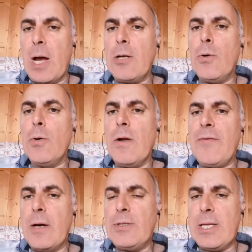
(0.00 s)
And all of
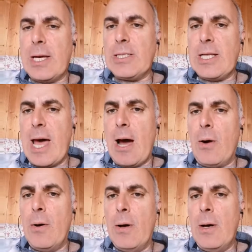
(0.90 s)
those things
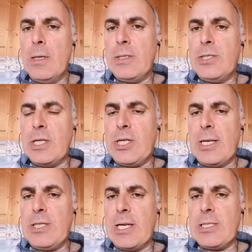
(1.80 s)
now
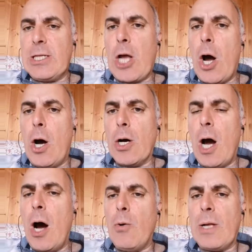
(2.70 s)
suggest there's a dark
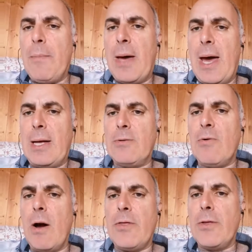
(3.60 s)
hole up ahead
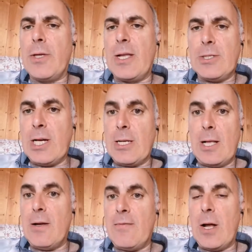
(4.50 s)
rather than a
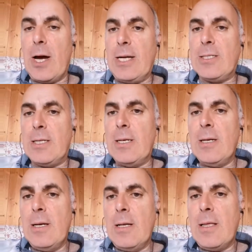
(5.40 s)
tunnel of light,
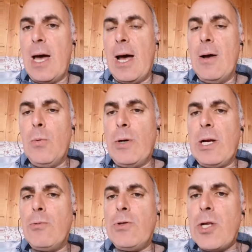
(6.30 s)
that we
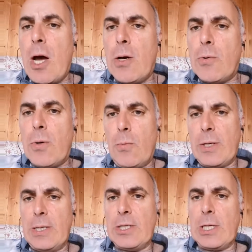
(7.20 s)
don't know what
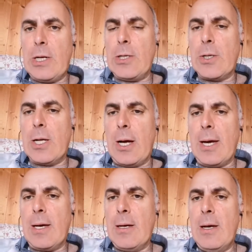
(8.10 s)
it's going to look
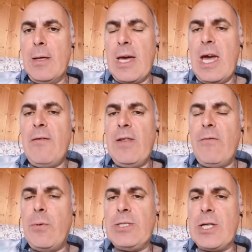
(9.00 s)
like. That even if
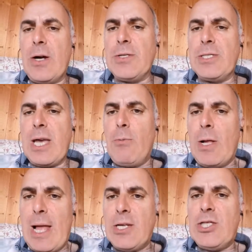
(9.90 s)
we start to say,
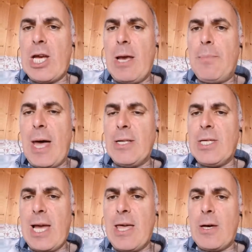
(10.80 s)
well, let's shape that
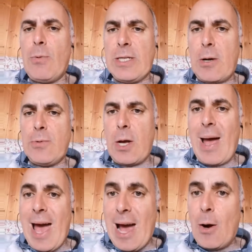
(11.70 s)
together, we don't know
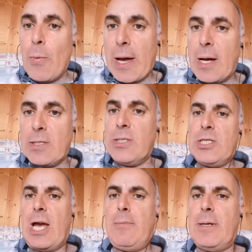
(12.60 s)
how we're going to
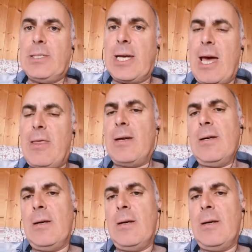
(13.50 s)
shape it together.